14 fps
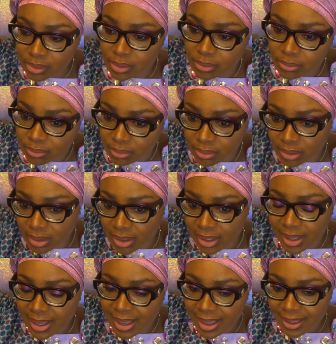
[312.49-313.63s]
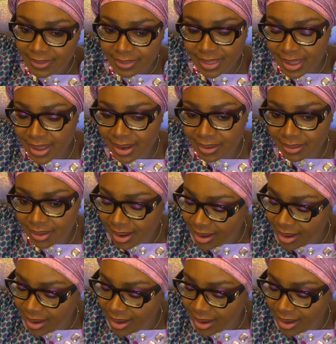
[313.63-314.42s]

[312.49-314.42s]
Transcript: to, and then